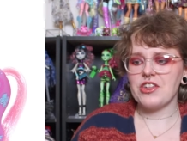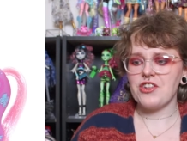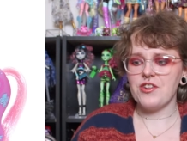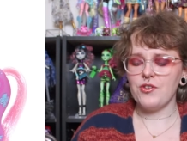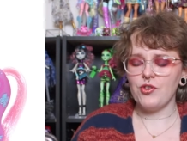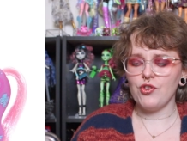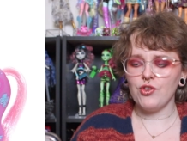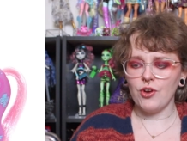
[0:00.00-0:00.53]

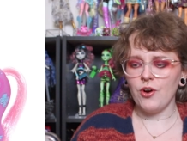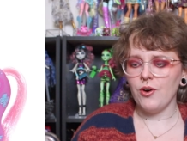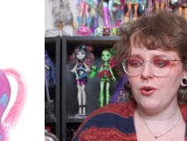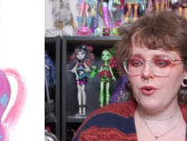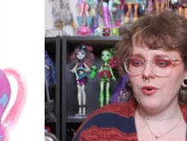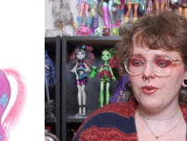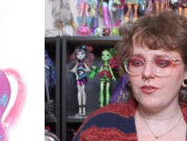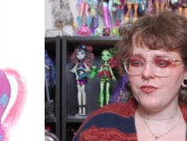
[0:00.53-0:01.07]
She's
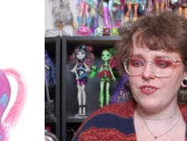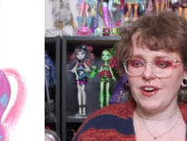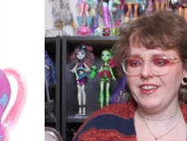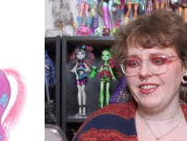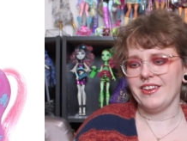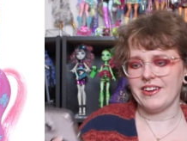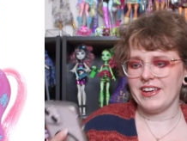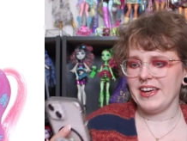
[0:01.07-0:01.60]
so fun
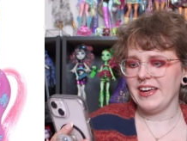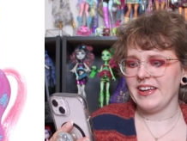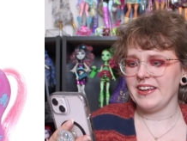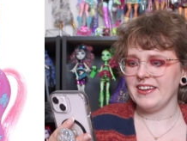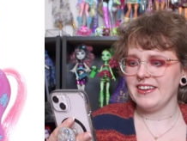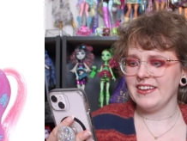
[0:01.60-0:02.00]
looking.